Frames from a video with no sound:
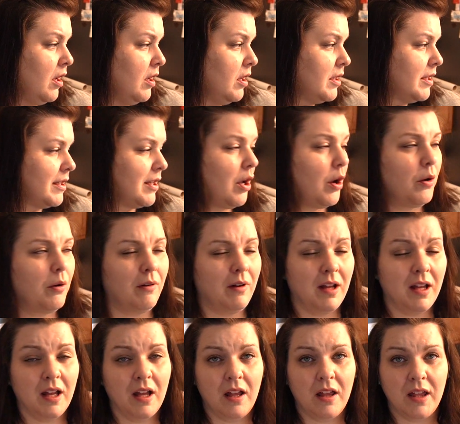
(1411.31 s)
So
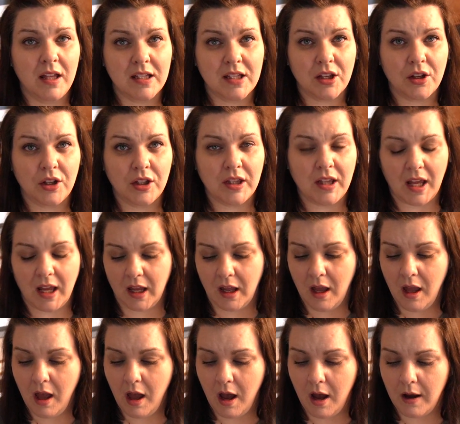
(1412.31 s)
that's a good thing.
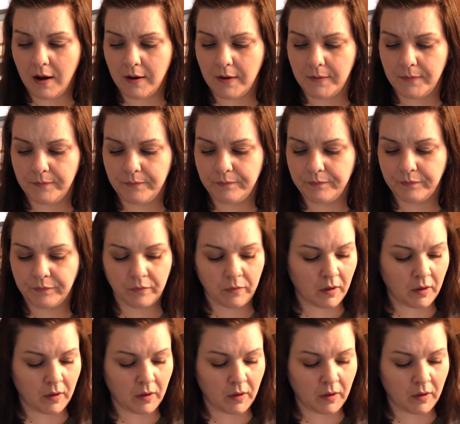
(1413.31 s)
Um,